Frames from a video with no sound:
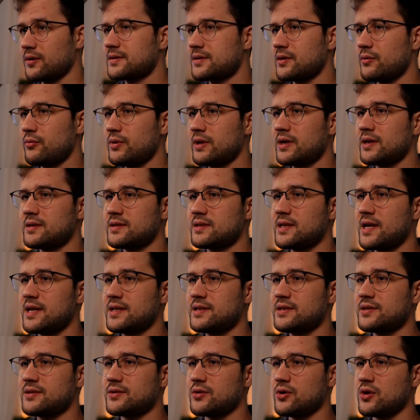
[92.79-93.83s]
So we can say
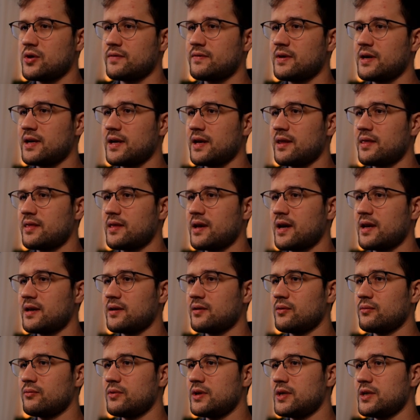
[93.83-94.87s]
server server and
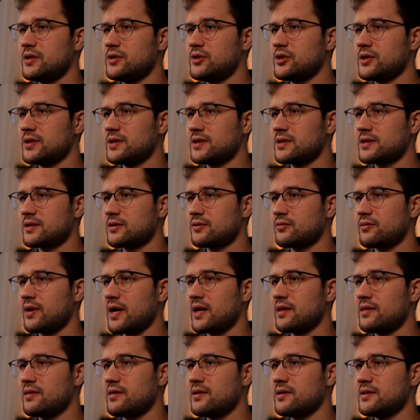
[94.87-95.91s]
then we just
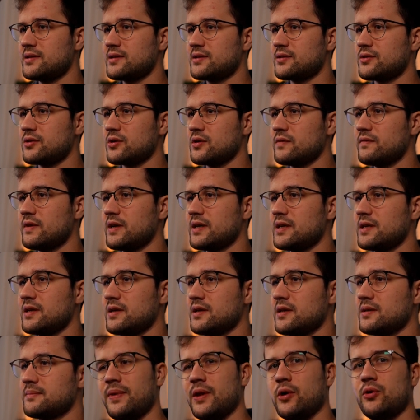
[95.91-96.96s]
create this server
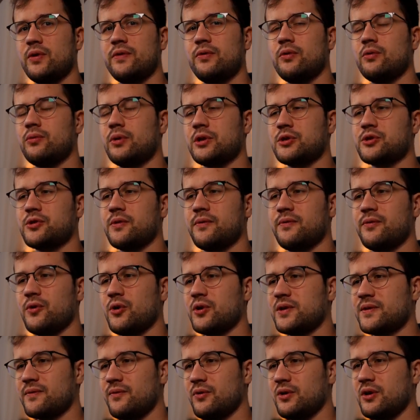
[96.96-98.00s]
here. Now if you watch the
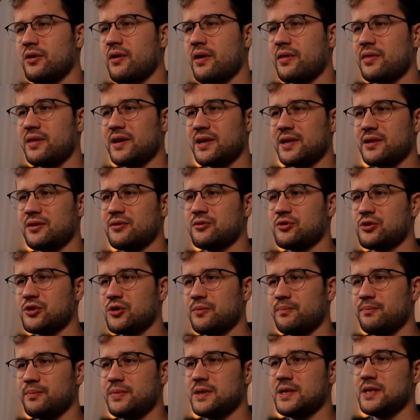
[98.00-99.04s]
first video I think you
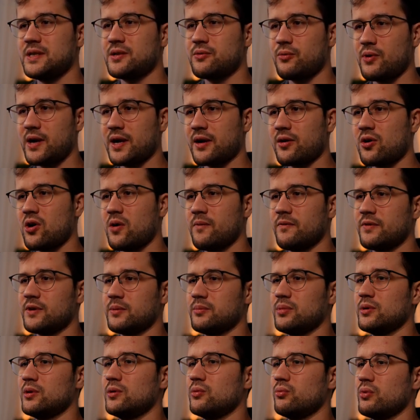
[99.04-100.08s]
should be quite
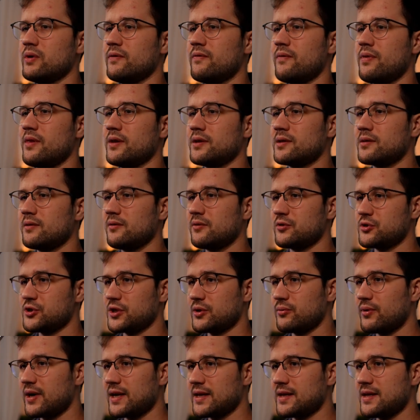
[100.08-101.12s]
comfortable with this
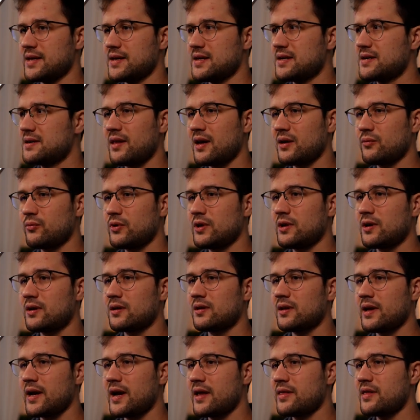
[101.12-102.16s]
logic right here. Then we
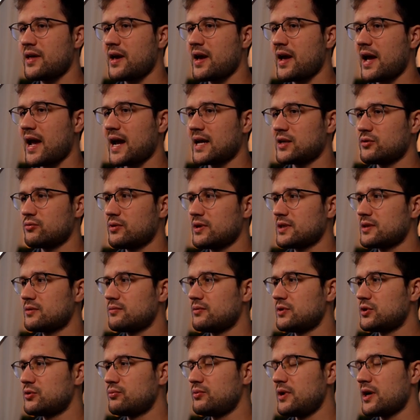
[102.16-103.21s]
declare the address
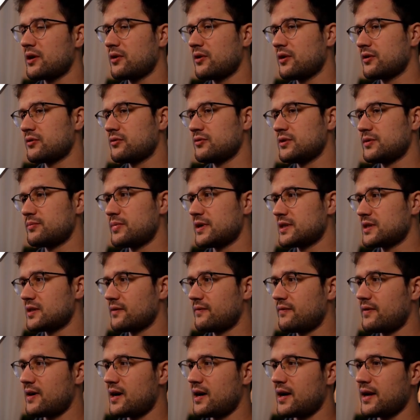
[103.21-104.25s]
which we are going to
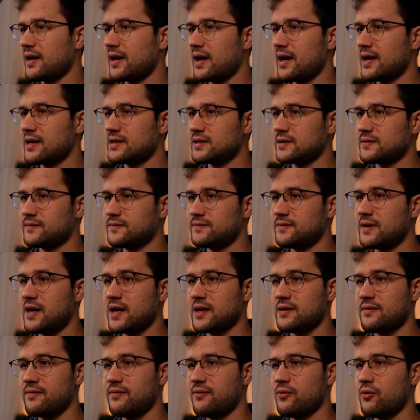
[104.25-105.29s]
specify as
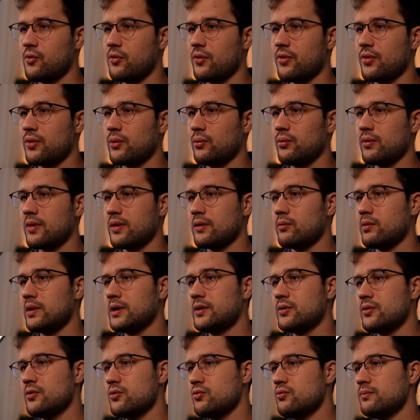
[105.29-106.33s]

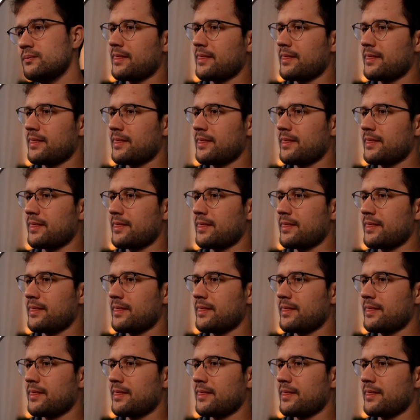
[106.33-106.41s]
54332.